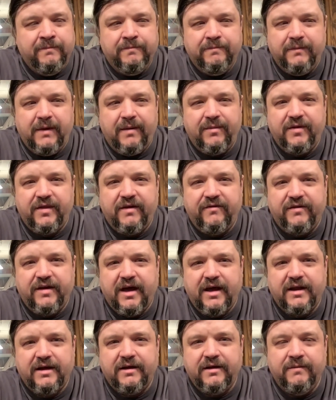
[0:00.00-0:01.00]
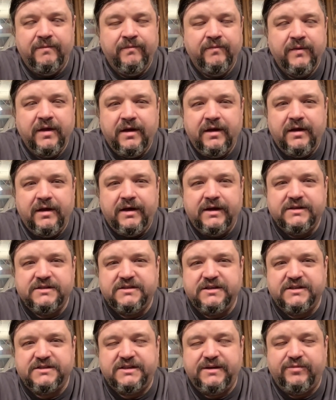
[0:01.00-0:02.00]
Maybe they've got a
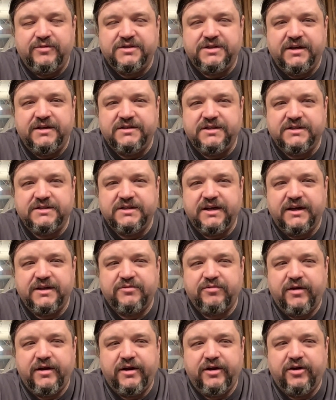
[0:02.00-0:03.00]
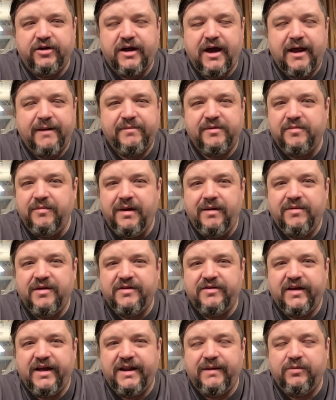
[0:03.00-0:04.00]
60% success rate of good items, maybe
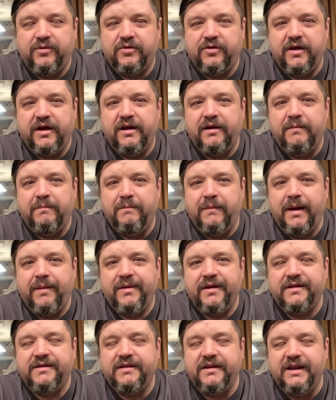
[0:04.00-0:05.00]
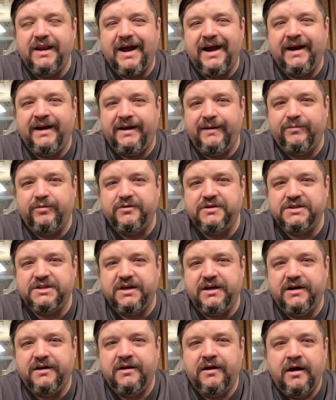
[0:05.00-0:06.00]
it's 80%, maybe it's
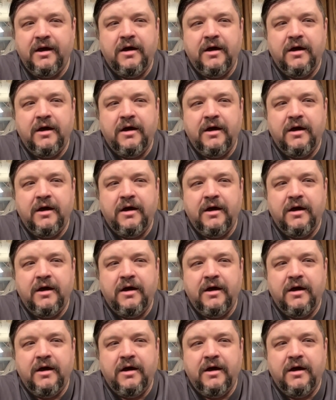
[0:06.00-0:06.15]
90%.